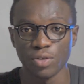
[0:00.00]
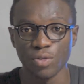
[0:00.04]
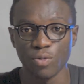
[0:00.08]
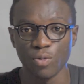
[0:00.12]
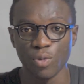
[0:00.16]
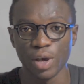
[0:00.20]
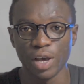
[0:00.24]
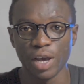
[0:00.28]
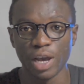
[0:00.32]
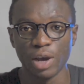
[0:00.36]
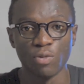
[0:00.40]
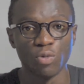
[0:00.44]

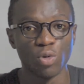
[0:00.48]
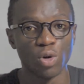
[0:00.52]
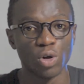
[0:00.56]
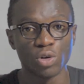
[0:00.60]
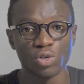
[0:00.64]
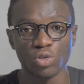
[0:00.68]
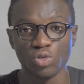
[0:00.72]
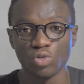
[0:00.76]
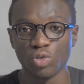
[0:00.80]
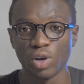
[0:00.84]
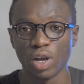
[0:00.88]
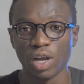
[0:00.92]
where I
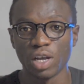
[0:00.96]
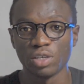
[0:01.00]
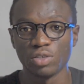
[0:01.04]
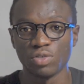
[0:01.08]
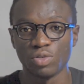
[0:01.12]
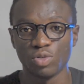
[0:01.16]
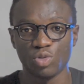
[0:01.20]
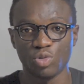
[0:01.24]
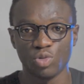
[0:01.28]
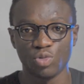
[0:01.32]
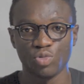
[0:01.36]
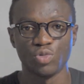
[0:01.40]
walk you
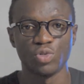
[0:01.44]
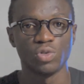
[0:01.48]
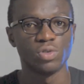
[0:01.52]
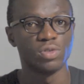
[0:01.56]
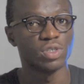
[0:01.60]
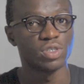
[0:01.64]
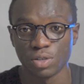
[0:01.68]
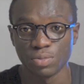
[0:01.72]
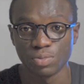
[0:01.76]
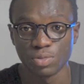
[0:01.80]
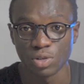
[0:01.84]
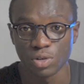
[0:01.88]
guys through
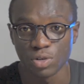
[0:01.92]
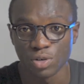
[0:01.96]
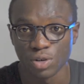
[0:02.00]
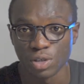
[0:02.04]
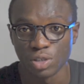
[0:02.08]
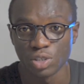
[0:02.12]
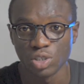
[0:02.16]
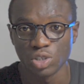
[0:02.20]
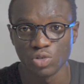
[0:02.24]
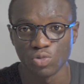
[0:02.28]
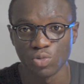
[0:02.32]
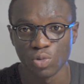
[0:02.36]
the
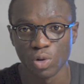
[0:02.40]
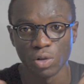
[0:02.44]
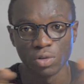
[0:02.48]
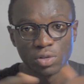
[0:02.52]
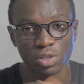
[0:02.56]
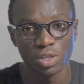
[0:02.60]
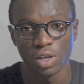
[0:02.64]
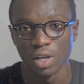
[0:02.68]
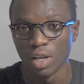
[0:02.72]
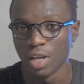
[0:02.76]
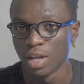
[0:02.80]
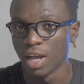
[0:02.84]
cryptocurrency
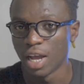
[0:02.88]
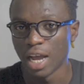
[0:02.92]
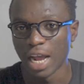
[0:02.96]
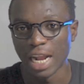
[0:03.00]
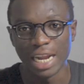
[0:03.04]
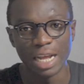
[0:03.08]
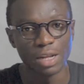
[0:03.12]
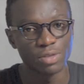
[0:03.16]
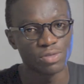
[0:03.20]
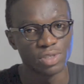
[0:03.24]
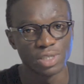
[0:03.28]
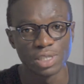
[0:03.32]
world
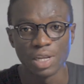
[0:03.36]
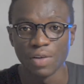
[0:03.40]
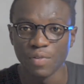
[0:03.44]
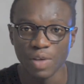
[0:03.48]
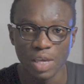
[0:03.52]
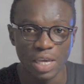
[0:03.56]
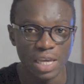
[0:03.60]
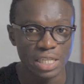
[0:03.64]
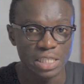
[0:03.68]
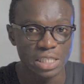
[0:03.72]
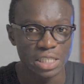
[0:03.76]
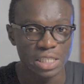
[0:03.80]
and how to
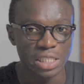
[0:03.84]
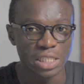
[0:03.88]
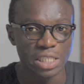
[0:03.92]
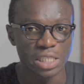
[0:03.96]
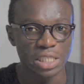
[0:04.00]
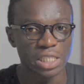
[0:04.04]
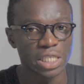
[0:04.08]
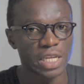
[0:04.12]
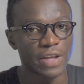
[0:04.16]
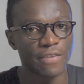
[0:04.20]
navigate it.